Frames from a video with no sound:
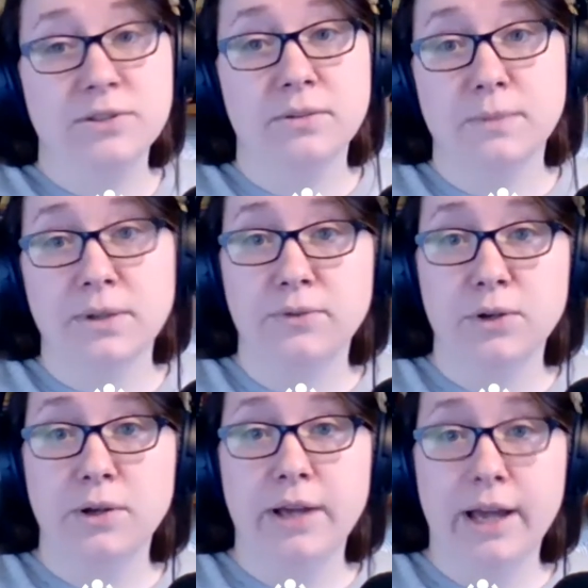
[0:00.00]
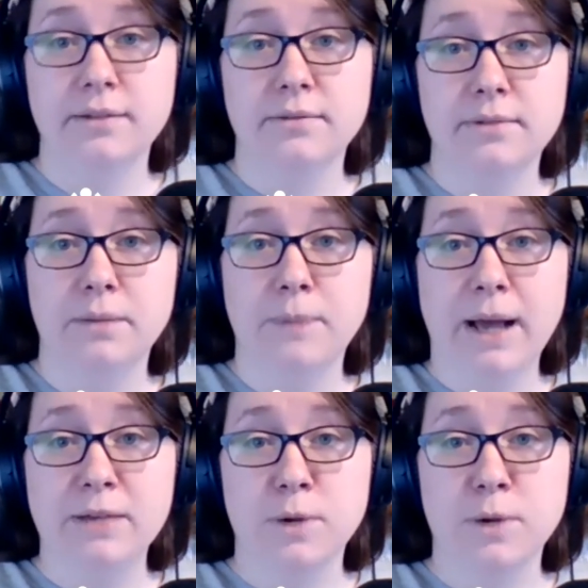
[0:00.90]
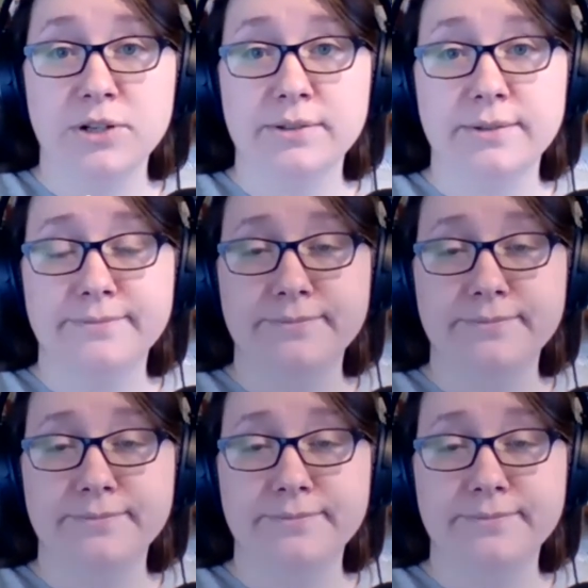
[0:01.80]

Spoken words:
to them in past projects.